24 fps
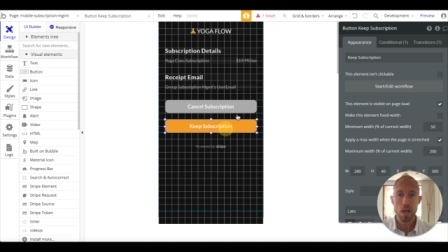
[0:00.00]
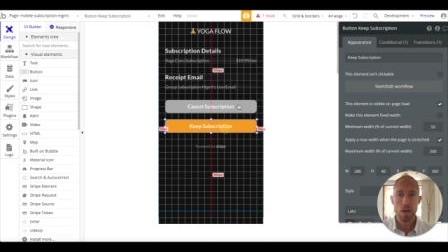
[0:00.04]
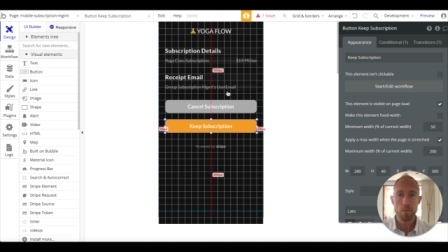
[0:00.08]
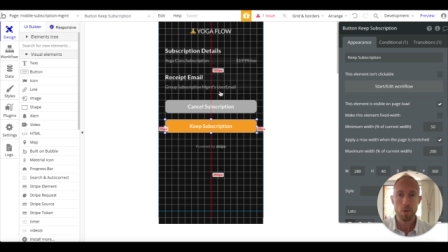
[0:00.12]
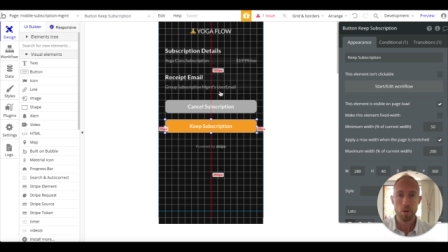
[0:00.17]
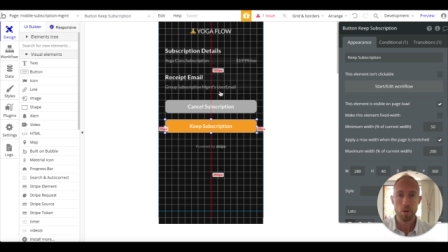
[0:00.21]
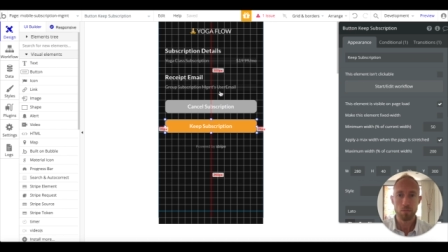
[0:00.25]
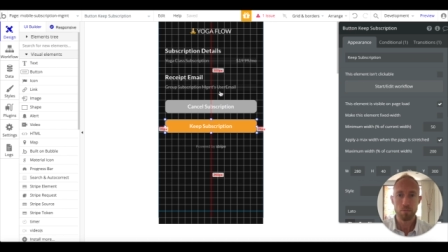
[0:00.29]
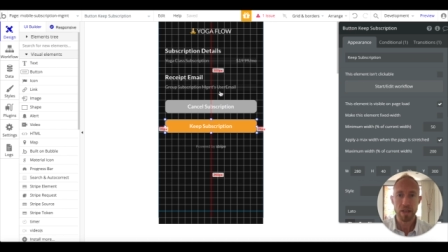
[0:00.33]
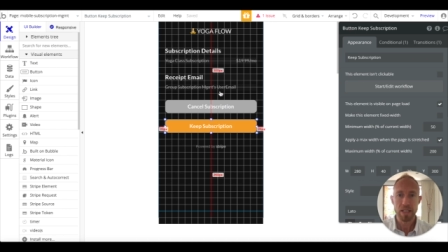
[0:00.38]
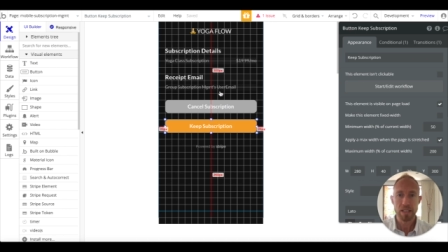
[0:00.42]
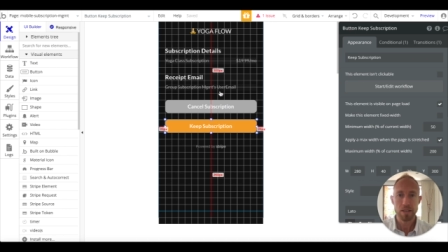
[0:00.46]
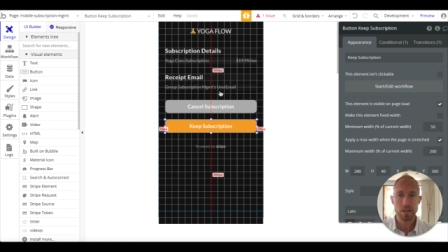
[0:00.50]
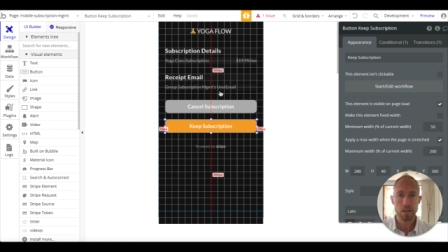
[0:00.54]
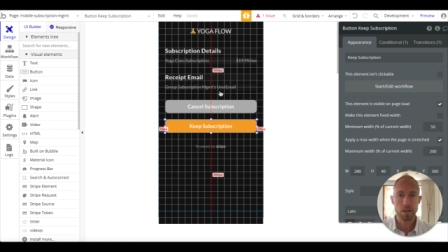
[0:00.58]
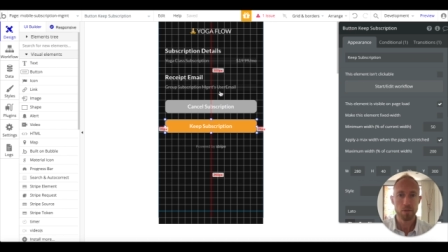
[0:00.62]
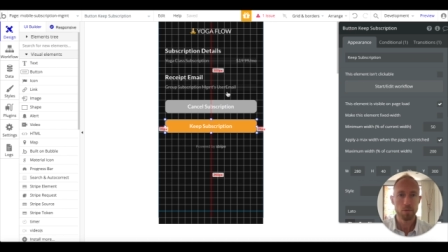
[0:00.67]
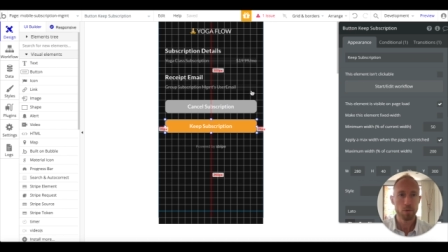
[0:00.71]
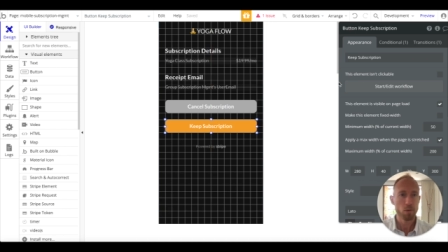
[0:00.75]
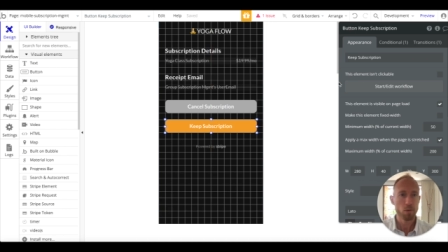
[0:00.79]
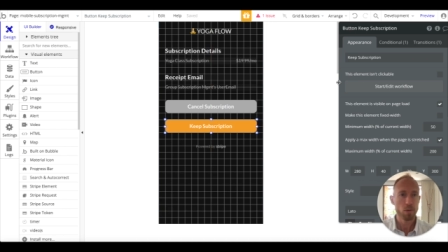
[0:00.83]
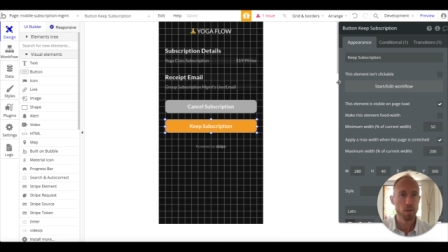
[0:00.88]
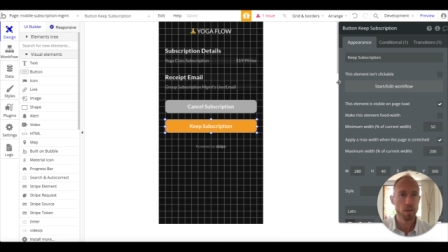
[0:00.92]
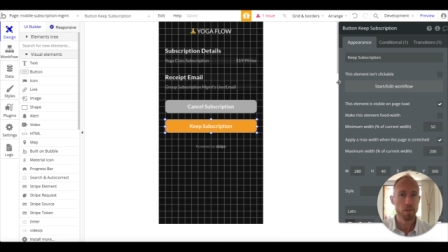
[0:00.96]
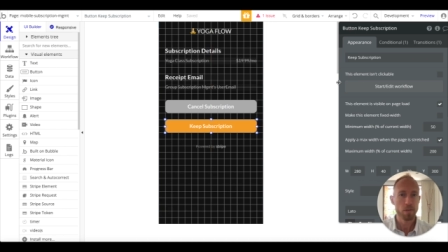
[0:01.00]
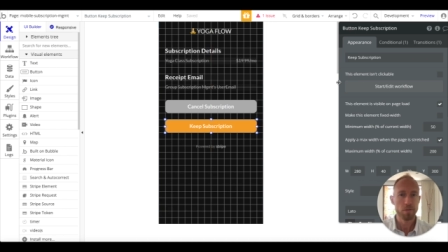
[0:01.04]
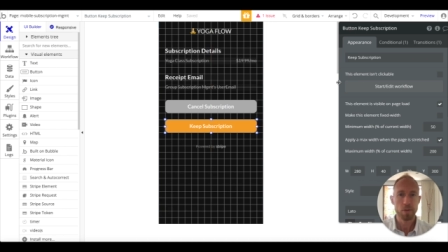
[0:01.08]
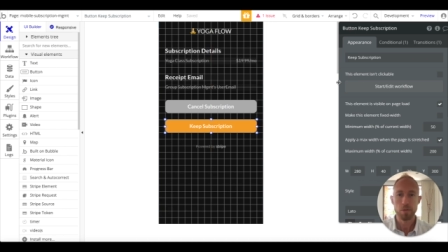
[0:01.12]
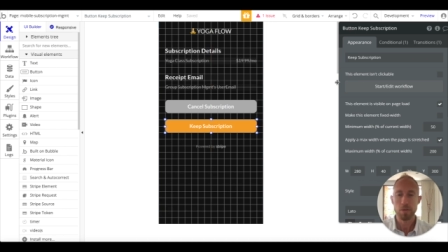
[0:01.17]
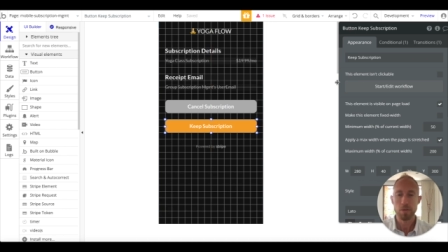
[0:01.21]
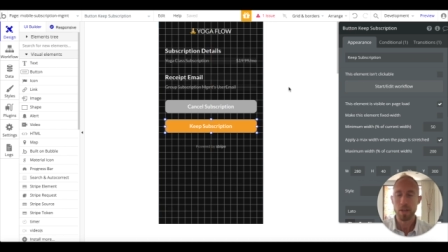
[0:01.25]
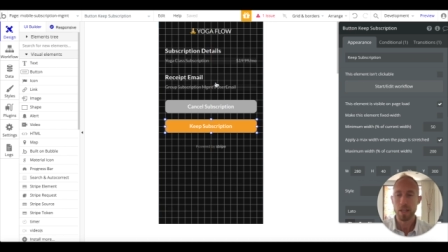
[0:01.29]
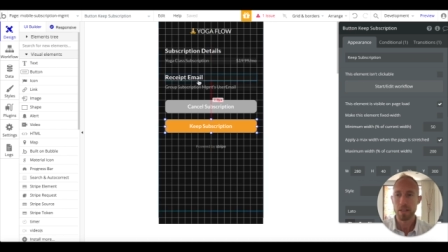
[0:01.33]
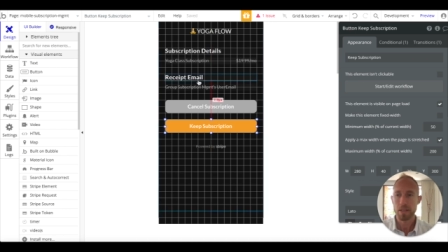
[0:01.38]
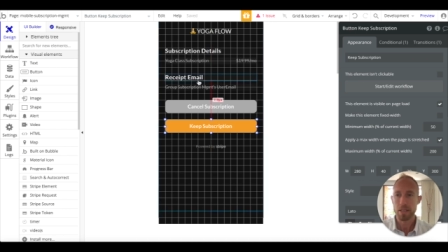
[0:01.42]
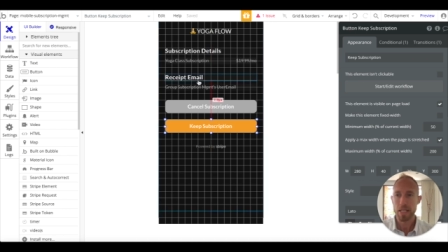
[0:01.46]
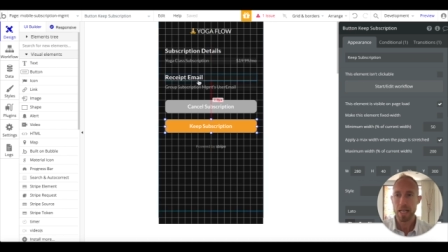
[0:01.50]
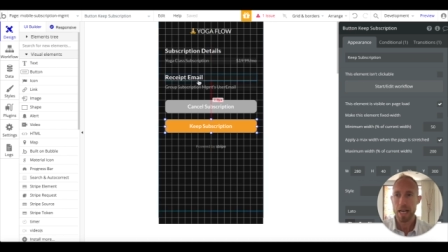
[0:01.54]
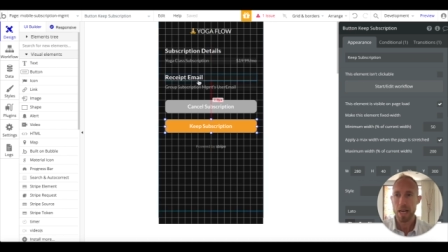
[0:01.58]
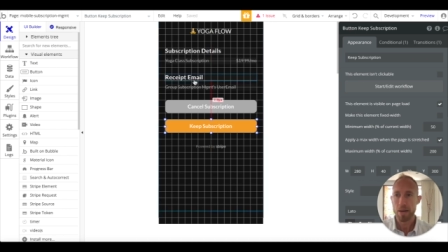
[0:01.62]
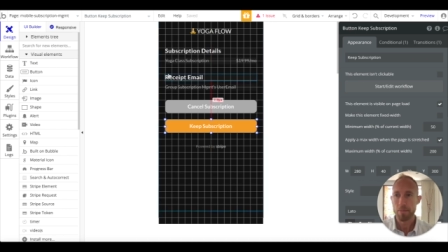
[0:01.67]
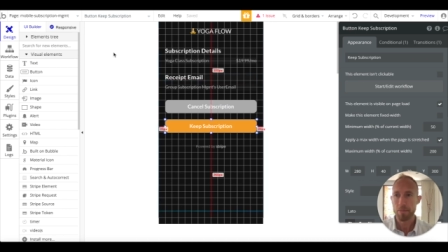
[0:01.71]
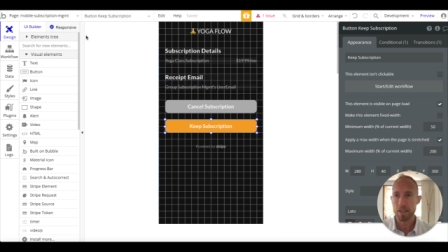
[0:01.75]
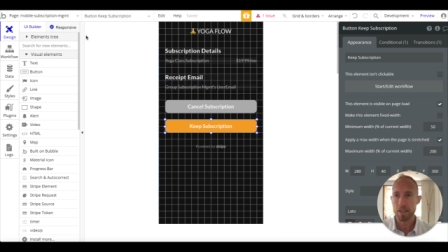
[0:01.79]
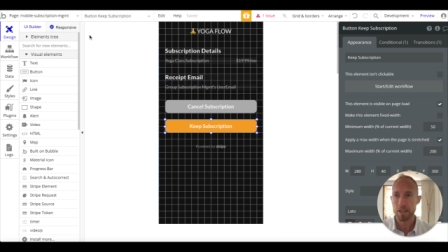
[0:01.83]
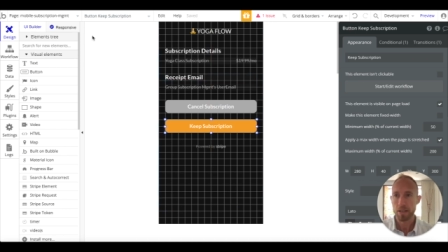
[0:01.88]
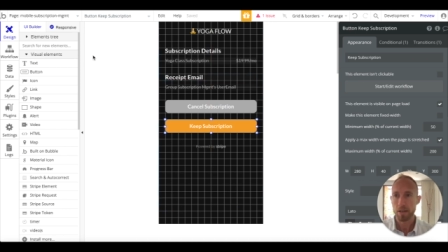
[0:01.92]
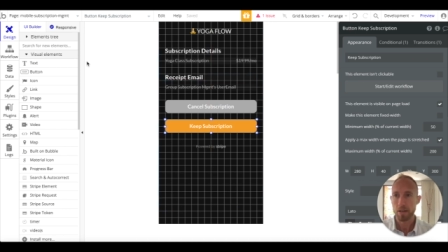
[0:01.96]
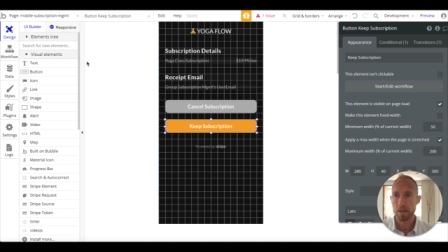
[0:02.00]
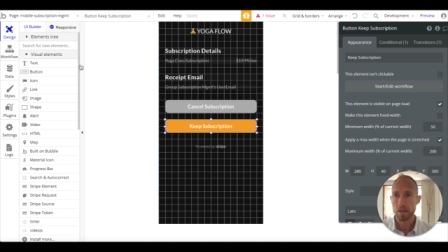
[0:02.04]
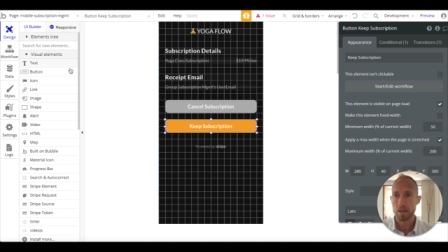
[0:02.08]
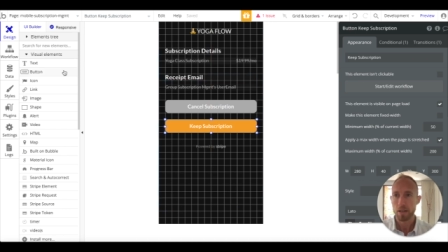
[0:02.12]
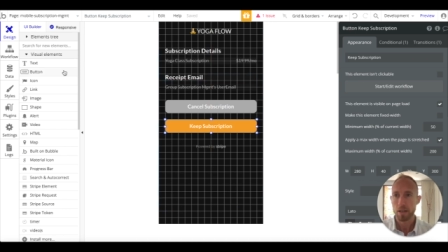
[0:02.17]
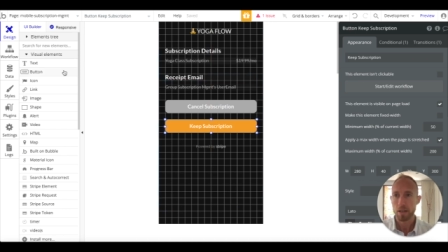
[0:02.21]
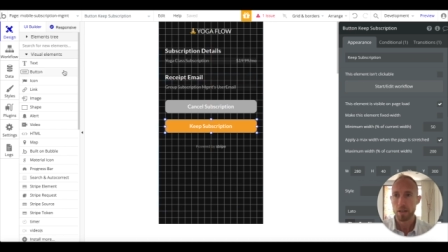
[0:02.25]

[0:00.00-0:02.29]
But basically we want a few things to happen here.